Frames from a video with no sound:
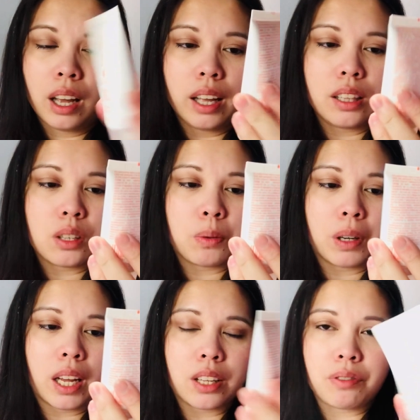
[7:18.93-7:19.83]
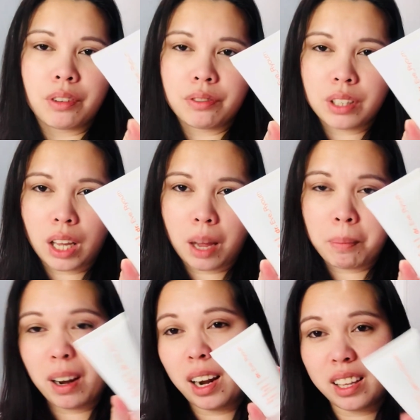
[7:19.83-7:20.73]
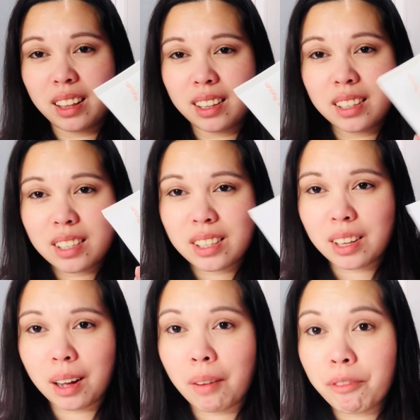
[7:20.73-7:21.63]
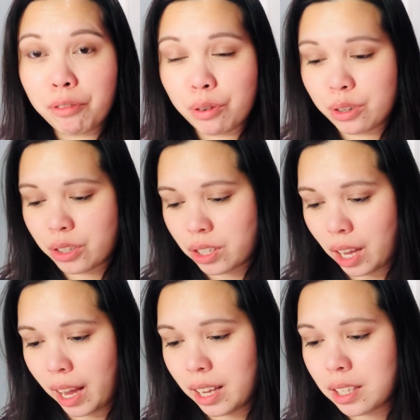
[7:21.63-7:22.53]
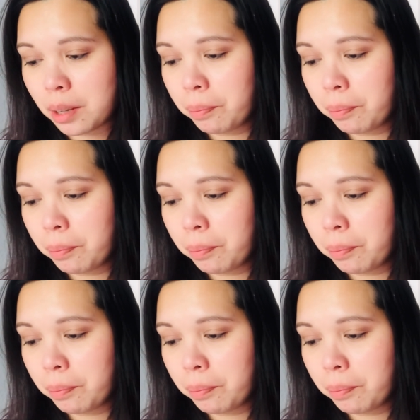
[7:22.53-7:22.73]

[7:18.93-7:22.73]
and this one has 50 ml. I think this is a full size.